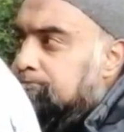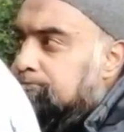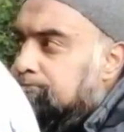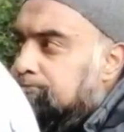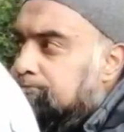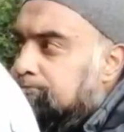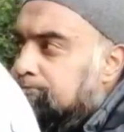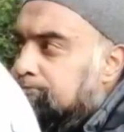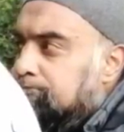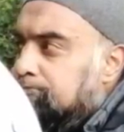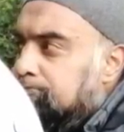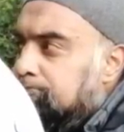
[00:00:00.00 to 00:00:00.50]

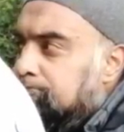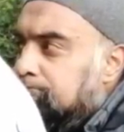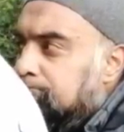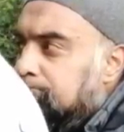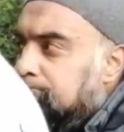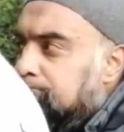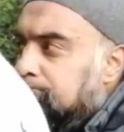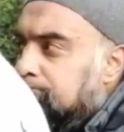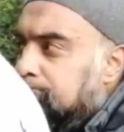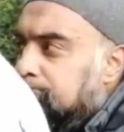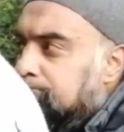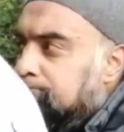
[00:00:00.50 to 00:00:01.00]

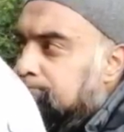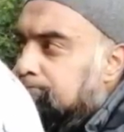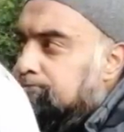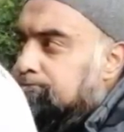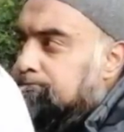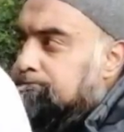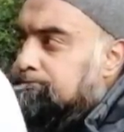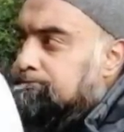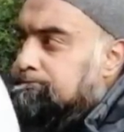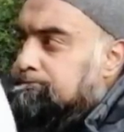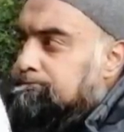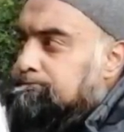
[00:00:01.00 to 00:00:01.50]

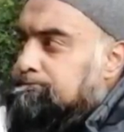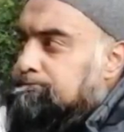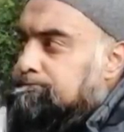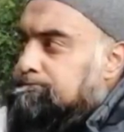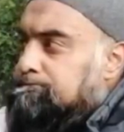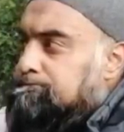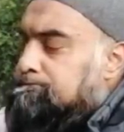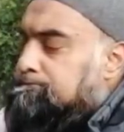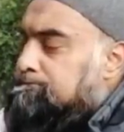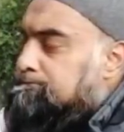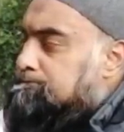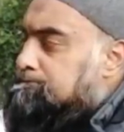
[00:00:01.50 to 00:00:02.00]

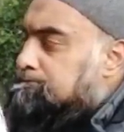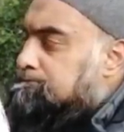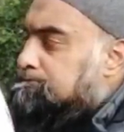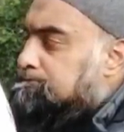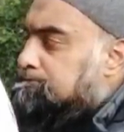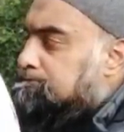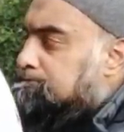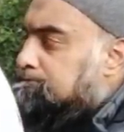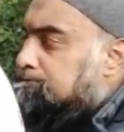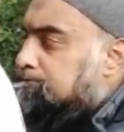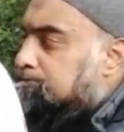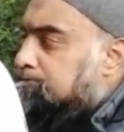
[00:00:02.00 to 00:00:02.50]

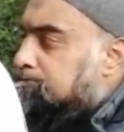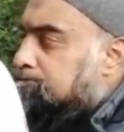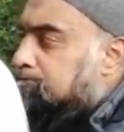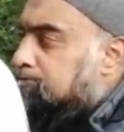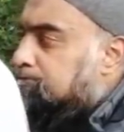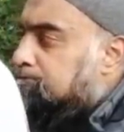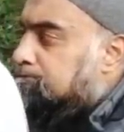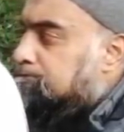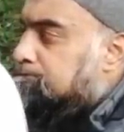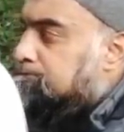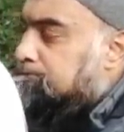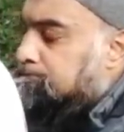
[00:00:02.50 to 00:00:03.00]

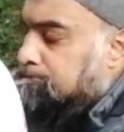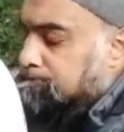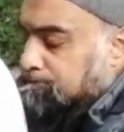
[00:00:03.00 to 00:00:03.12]
(silent)